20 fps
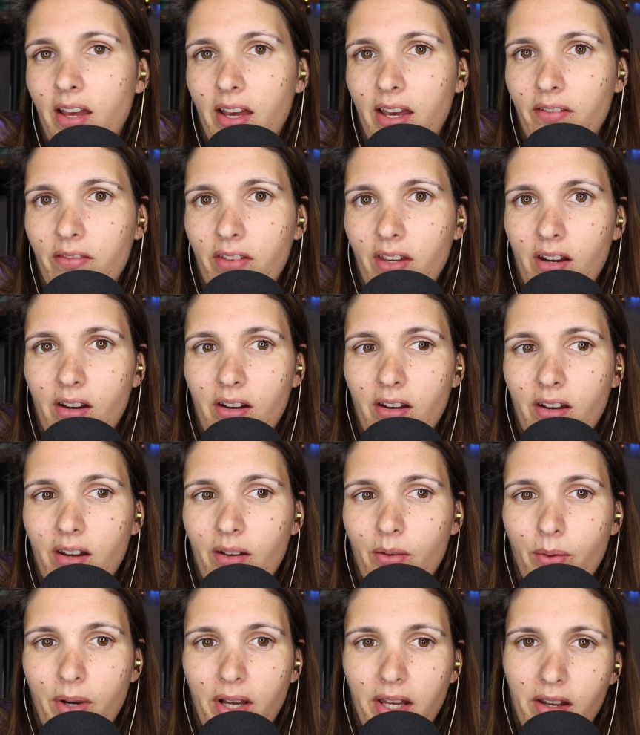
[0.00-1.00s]
I figured
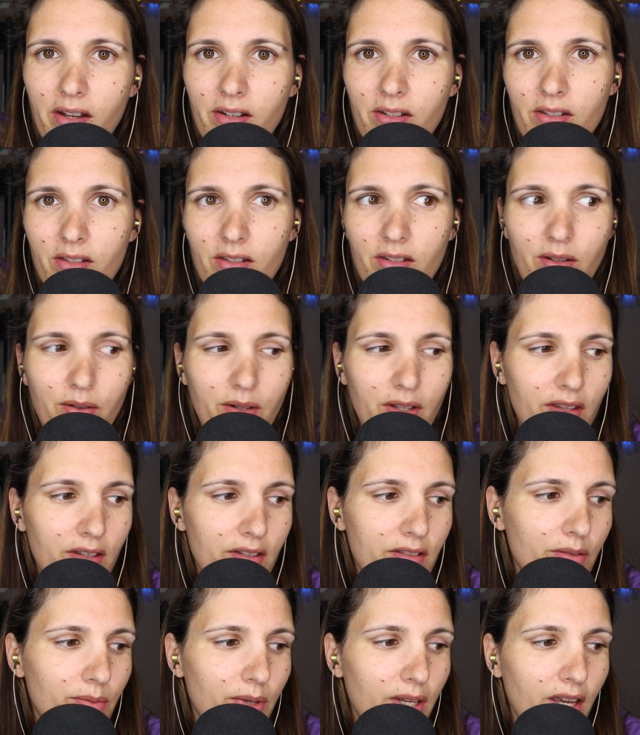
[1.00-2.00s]
why not just do it
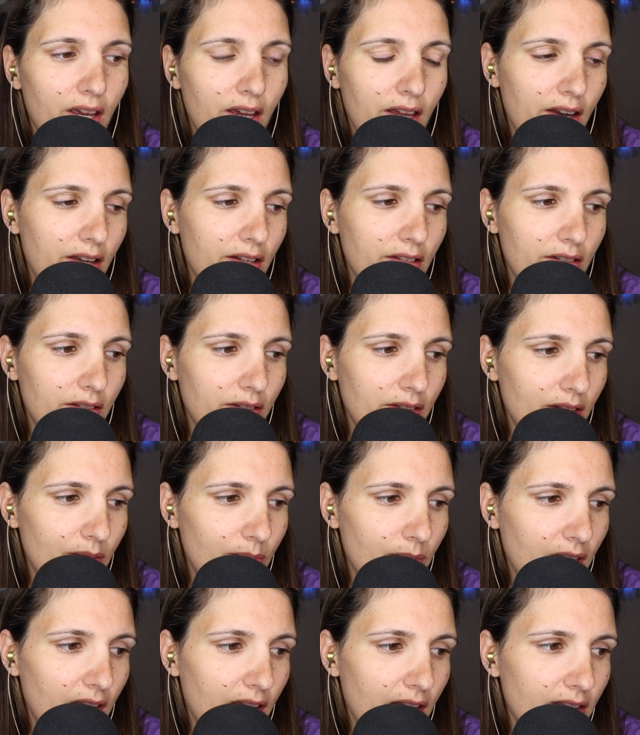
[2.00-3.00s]
this week, and I'll do
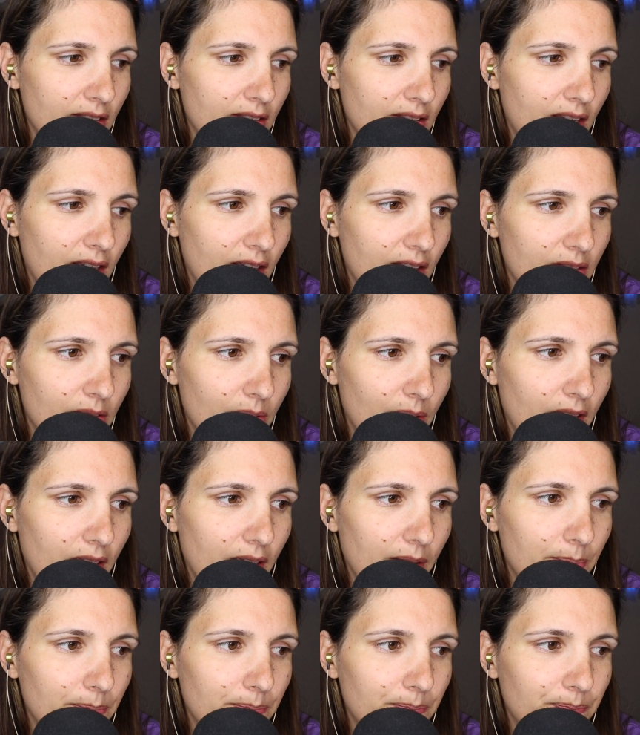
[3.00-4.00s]
something else next week.